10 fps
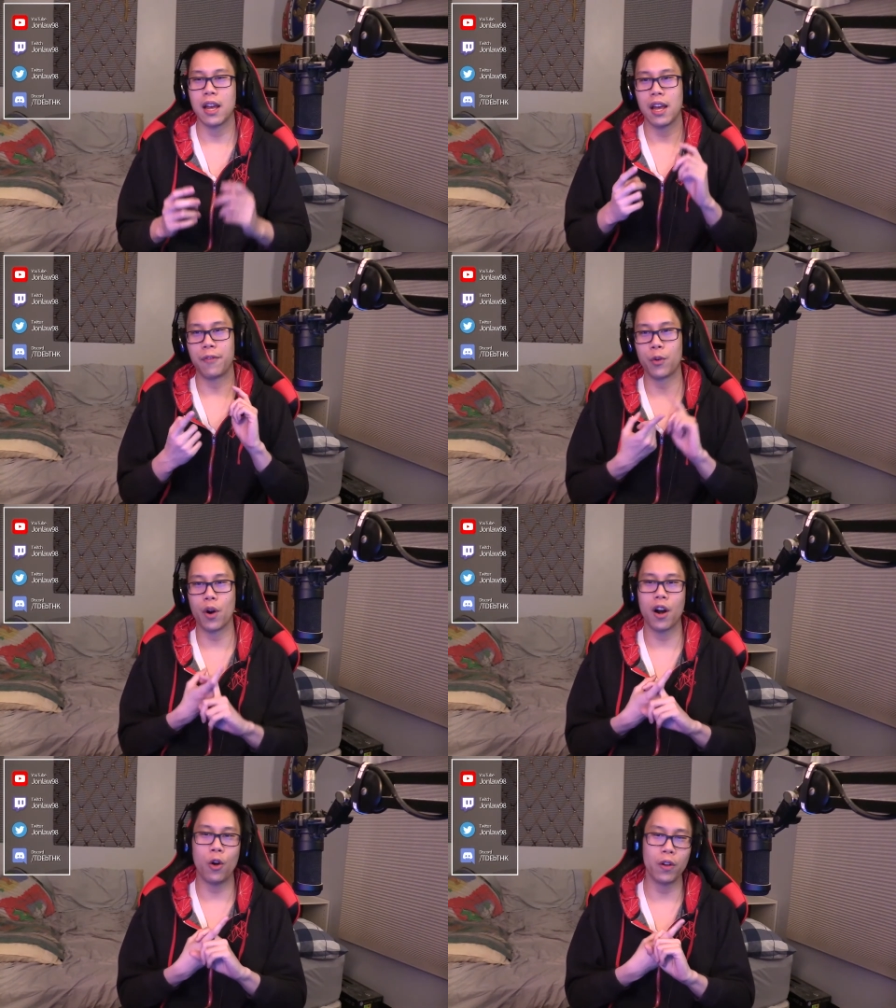If you
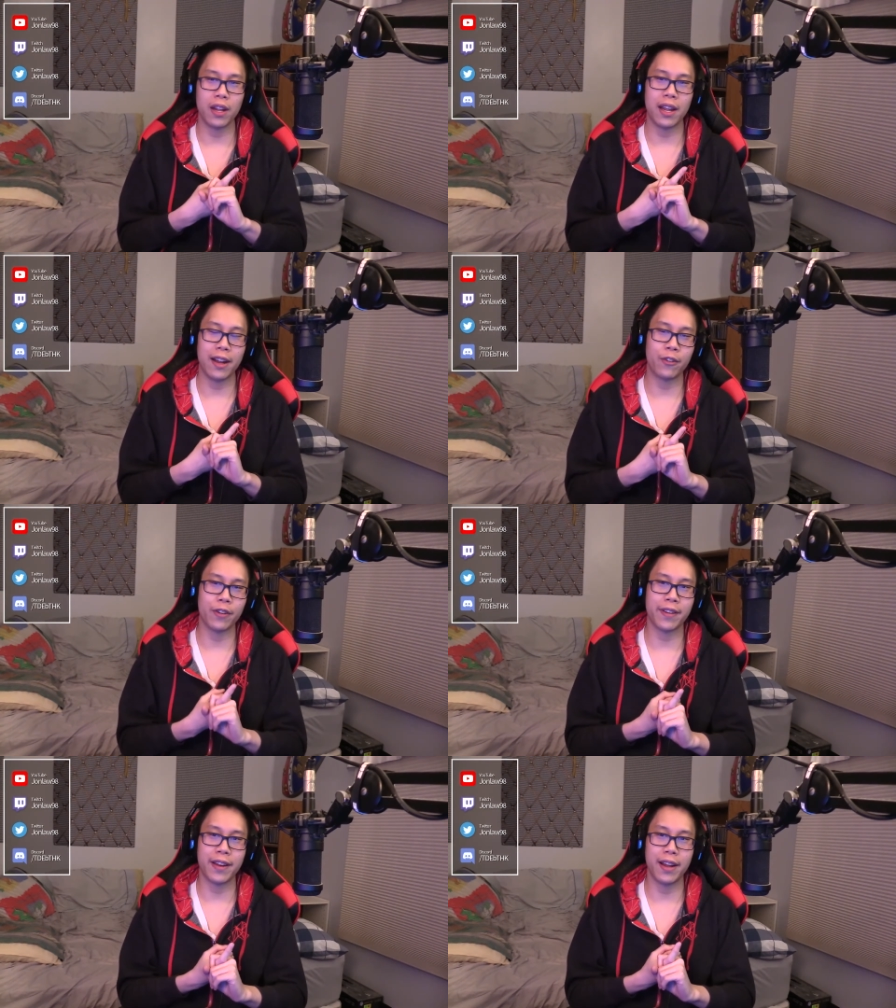are only
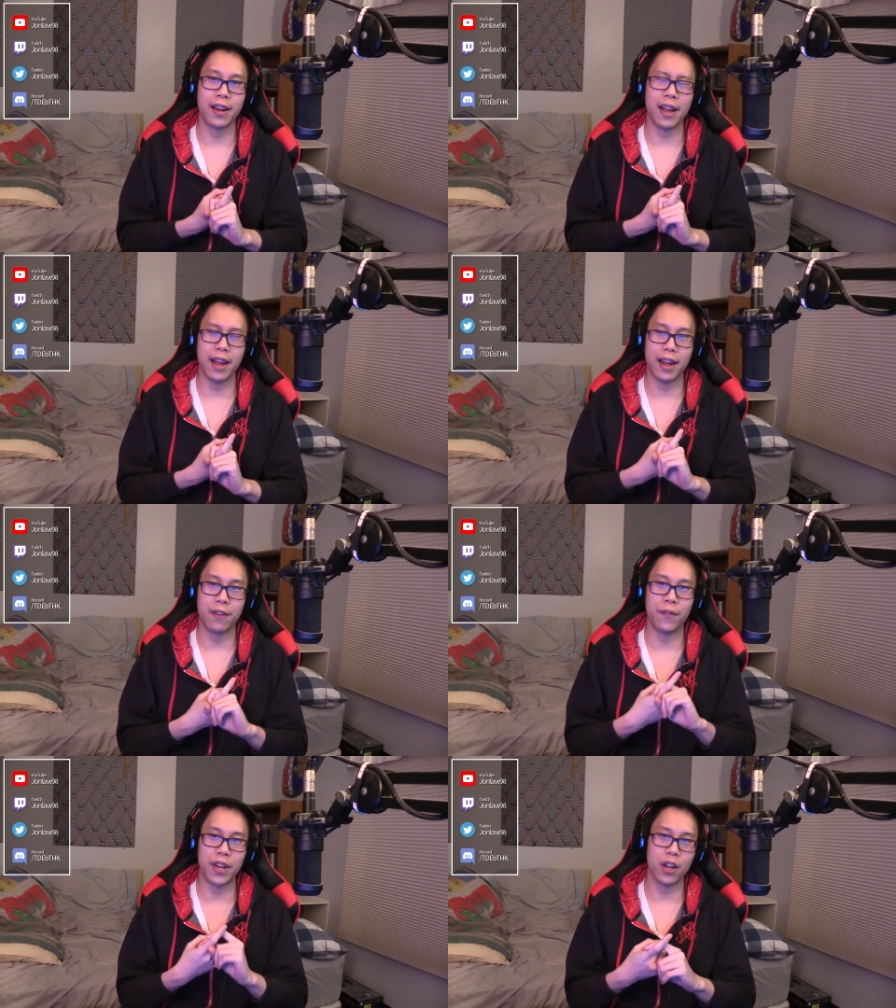interested
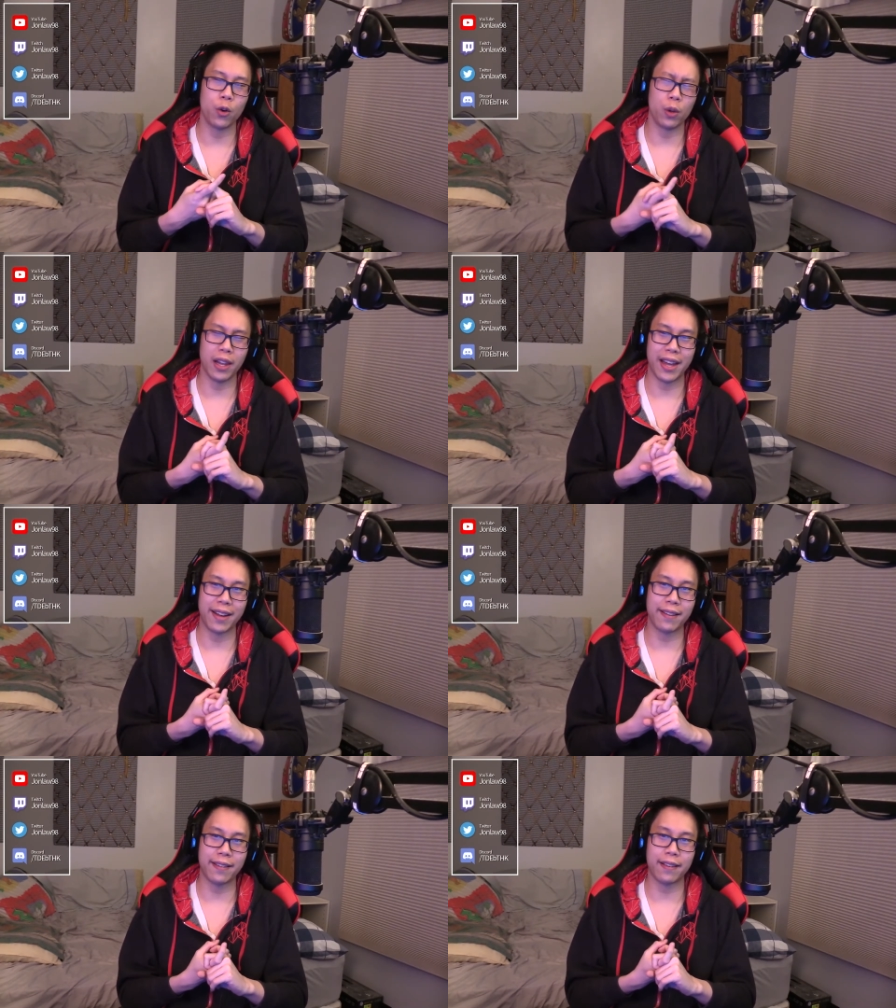in video
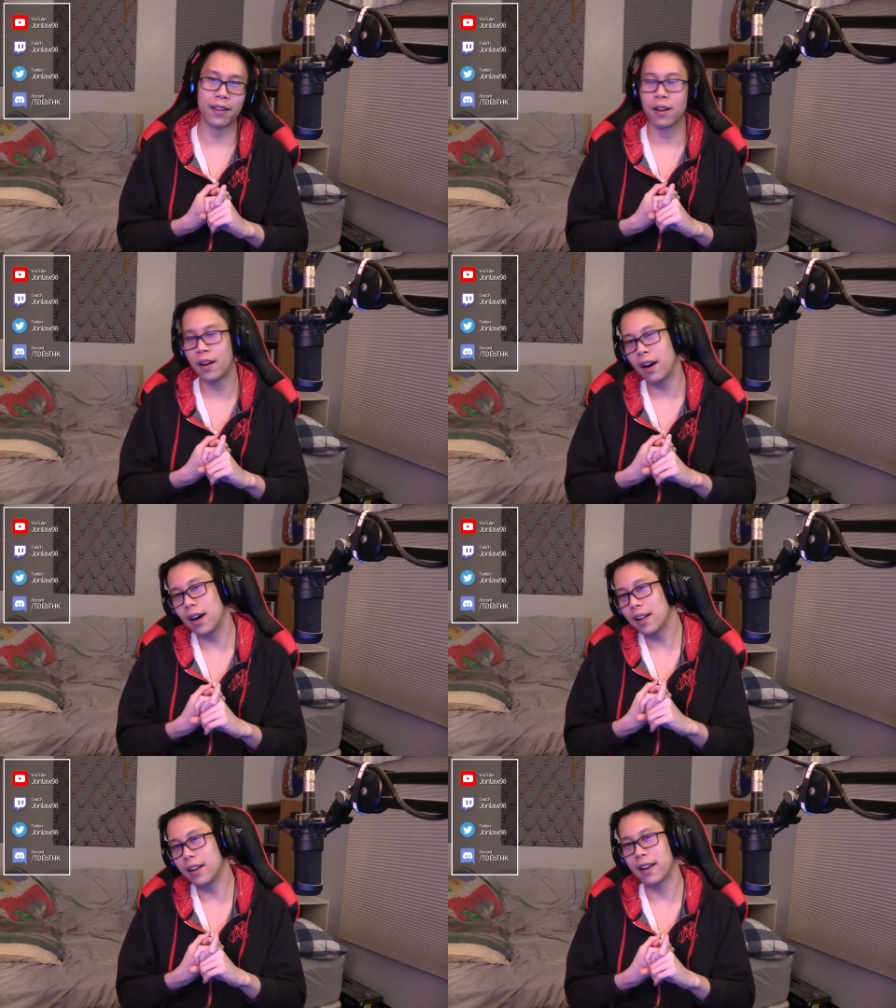links
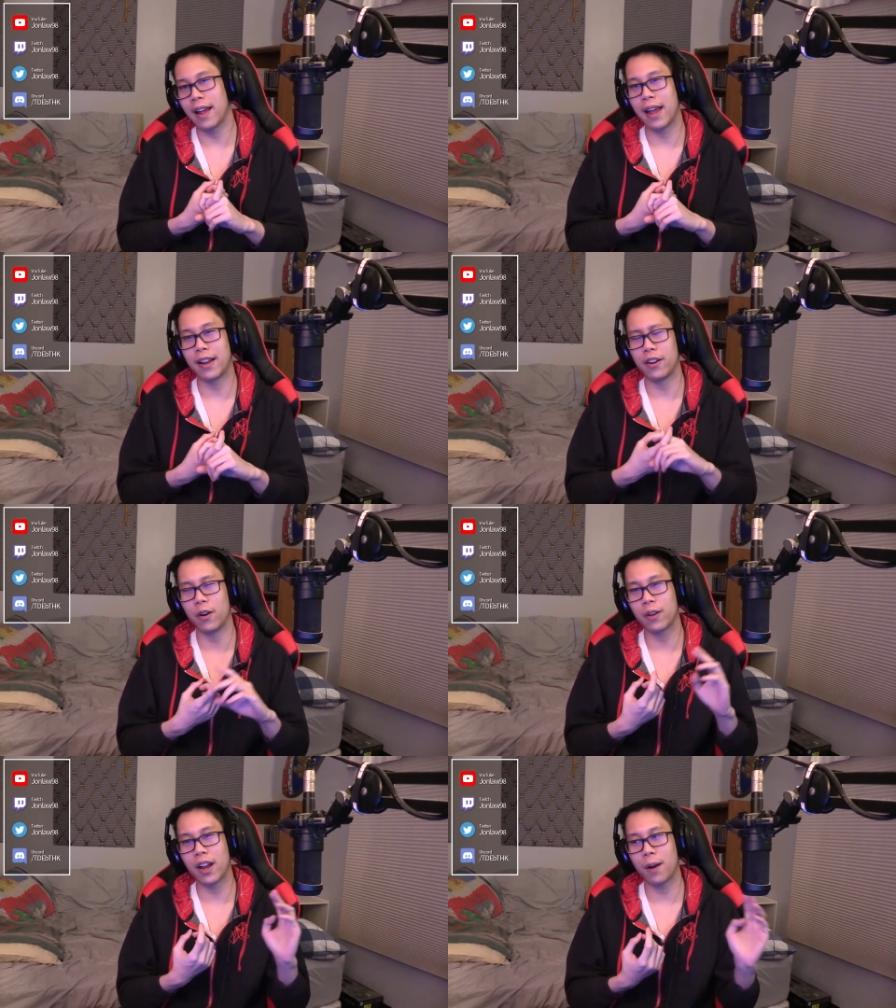and you
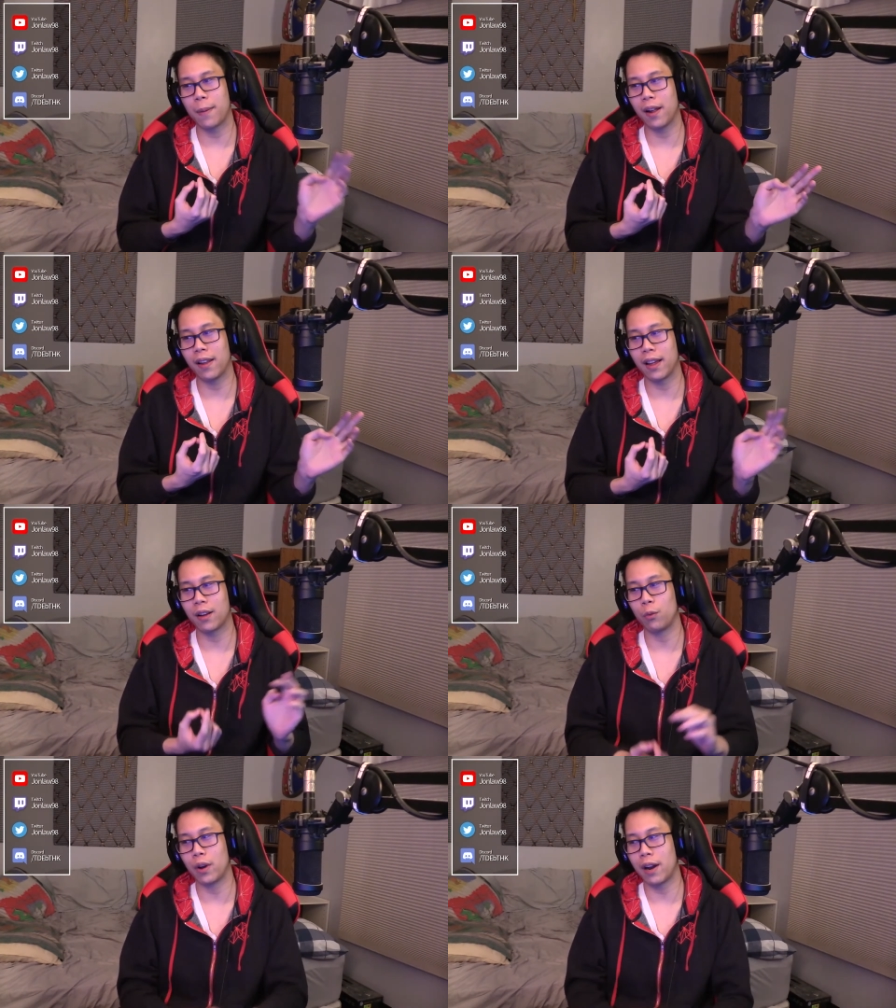don't care about,
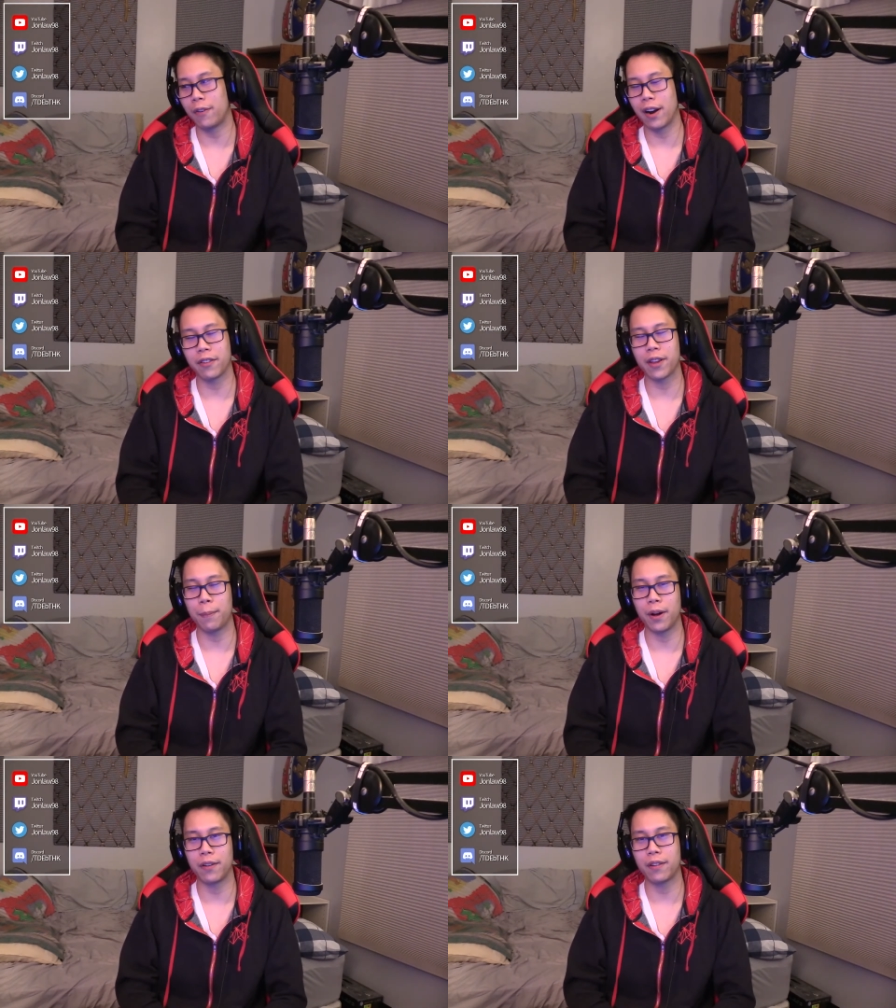like, whatever else I
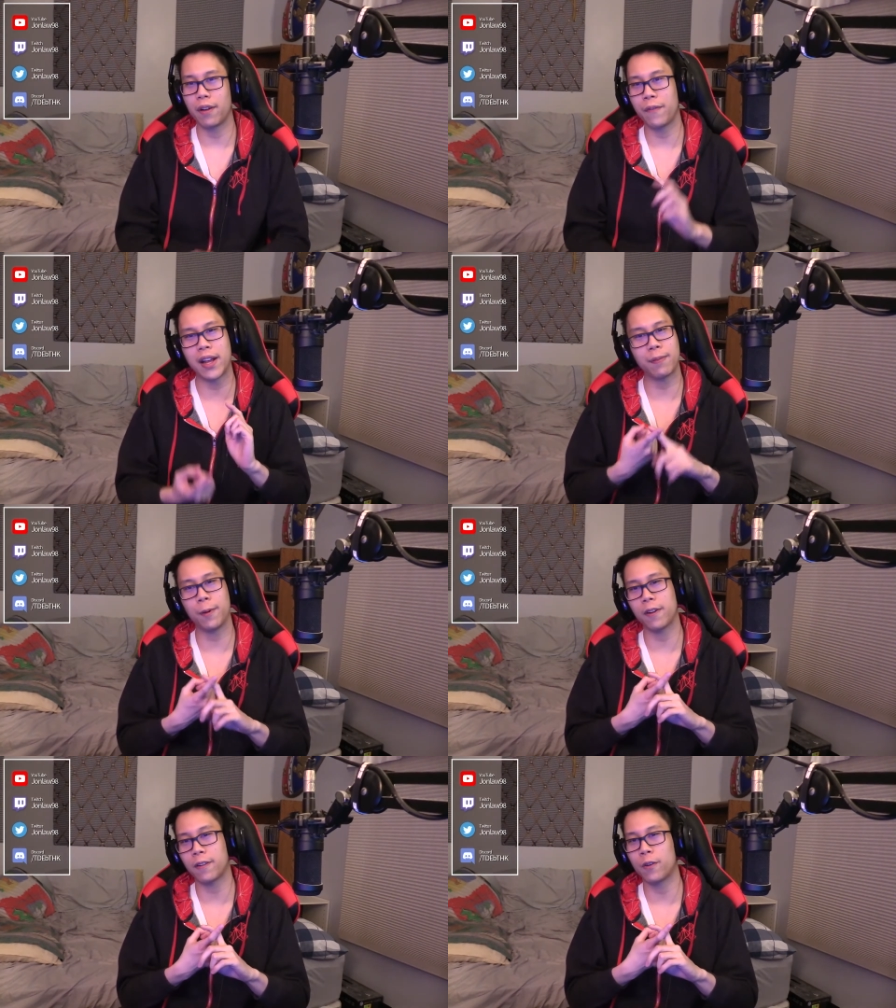post,
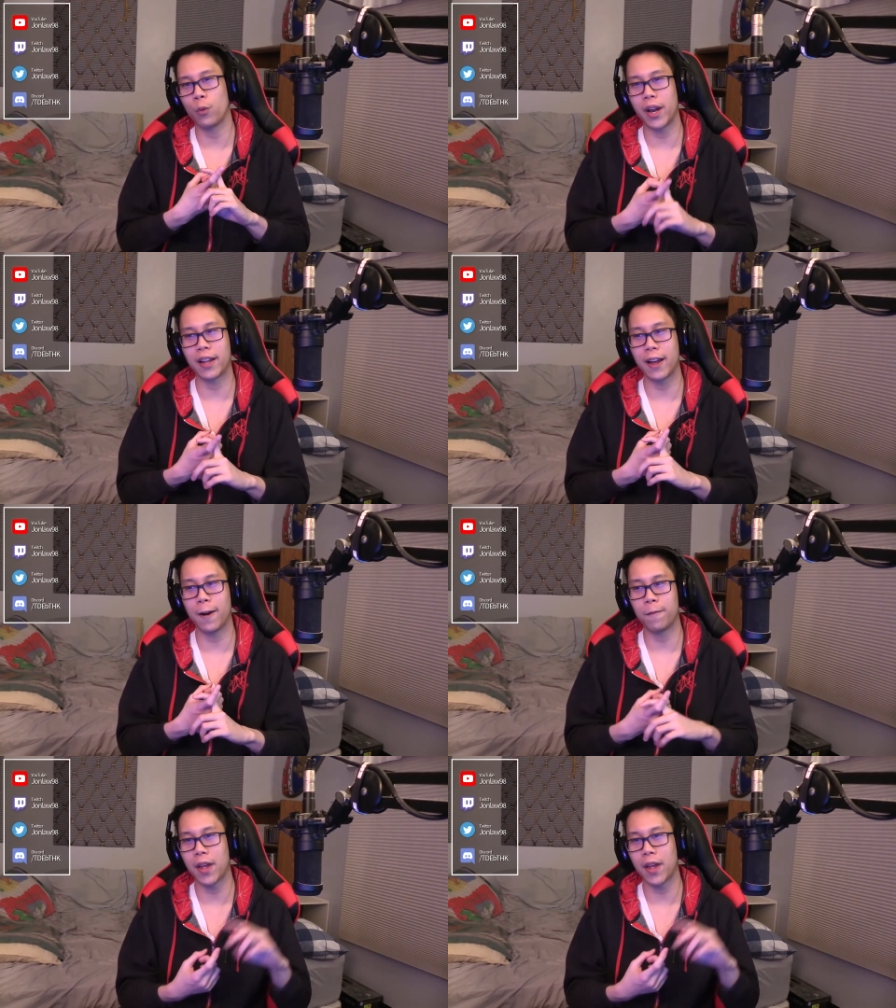Facebook, the way to go.